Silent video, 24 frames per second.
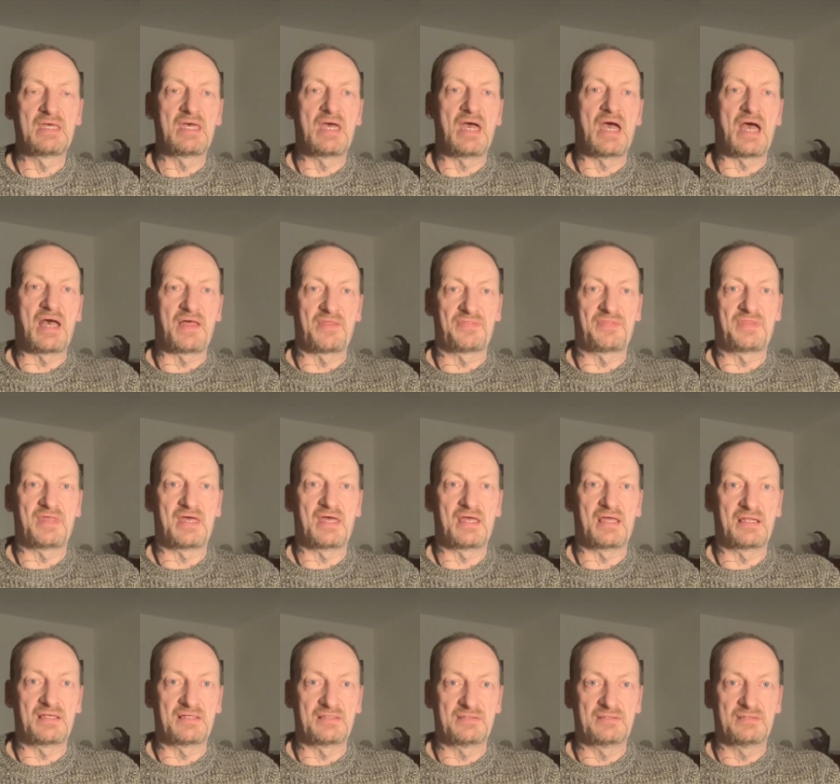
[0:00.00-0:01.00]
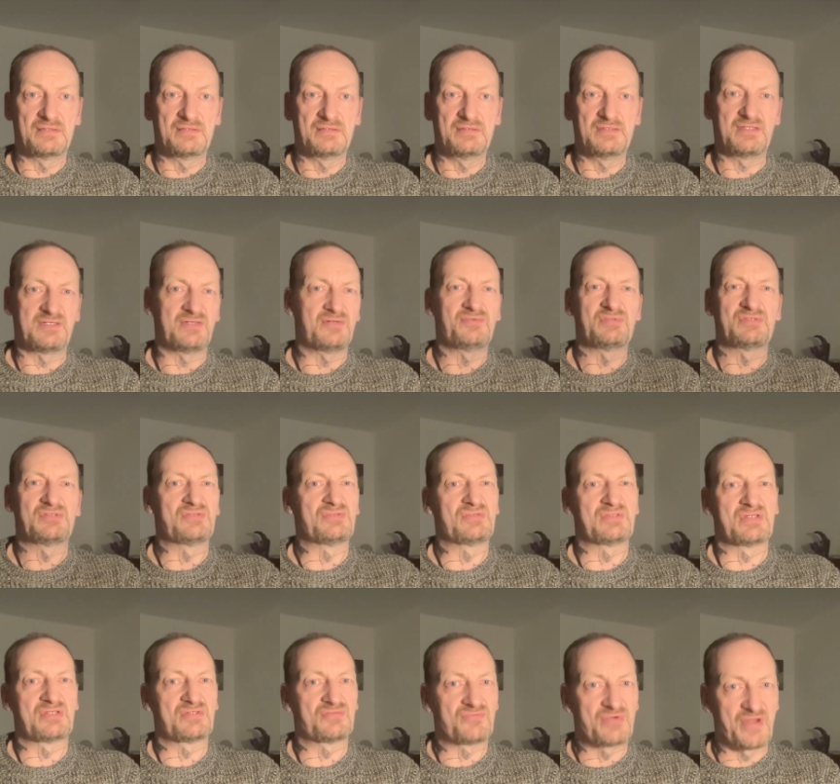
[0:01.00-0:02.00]
and then you can always use it
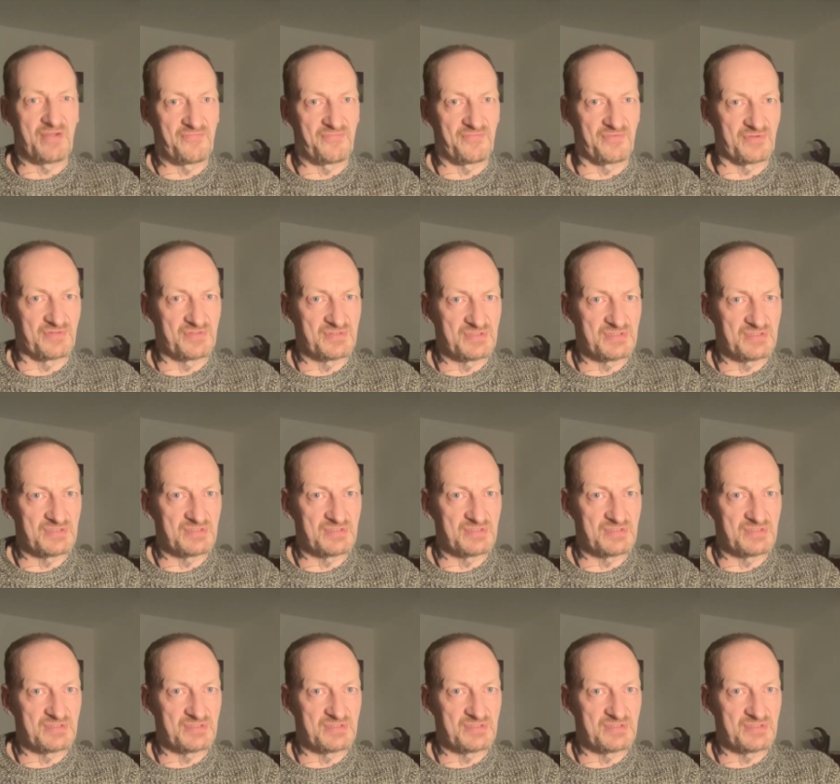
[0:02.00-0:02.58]
as reference